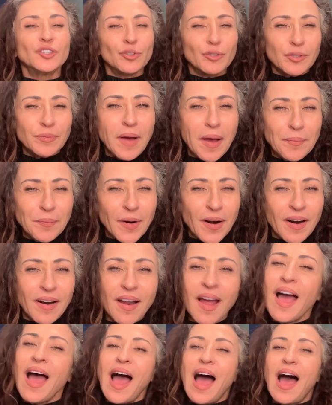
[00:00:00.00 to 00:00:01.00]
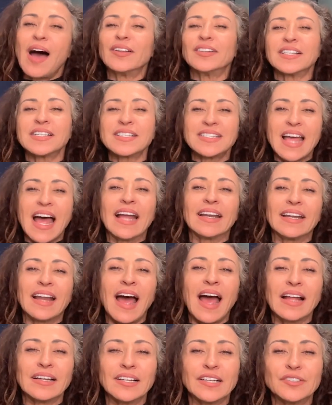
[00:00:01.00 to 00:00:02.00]
you remember how the Staten
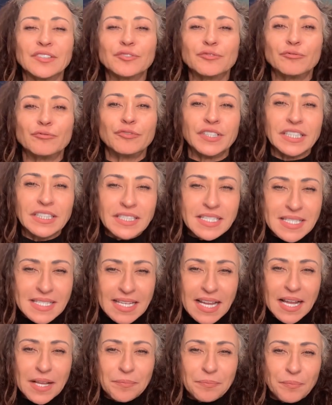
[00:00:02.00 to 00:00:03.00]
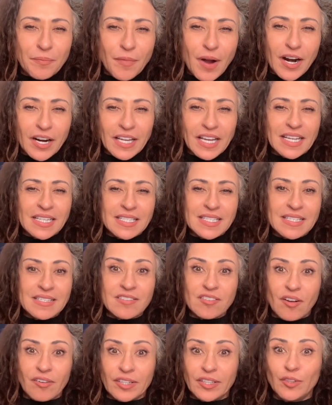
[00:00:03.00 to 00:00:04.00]
Island real estate market
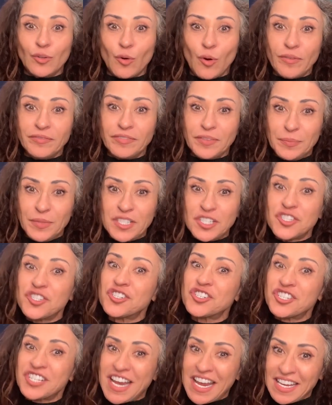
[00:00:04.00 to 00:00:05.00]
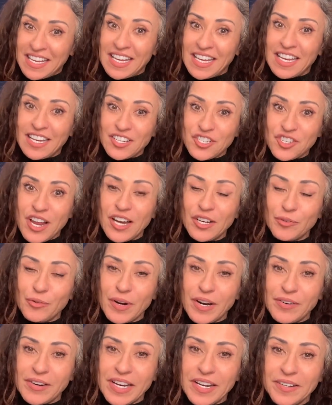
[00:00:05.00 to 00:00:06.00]
started off a bit shaky in
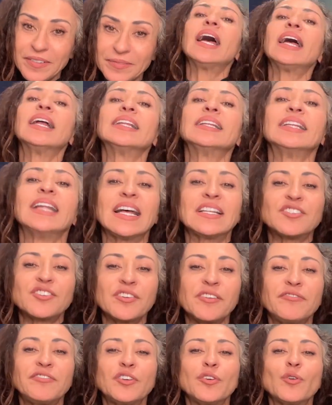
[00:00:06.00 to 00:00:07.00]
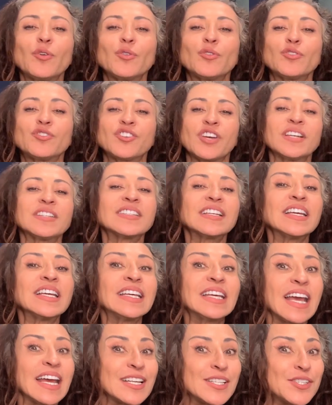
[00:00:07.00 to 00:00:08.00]
January? Let's review just
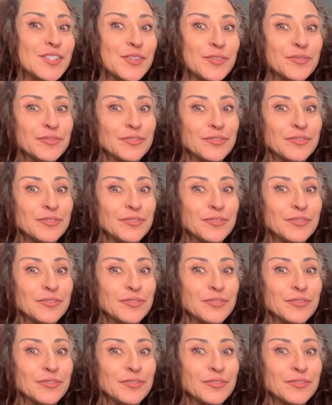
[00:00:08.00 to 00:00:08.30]
in case you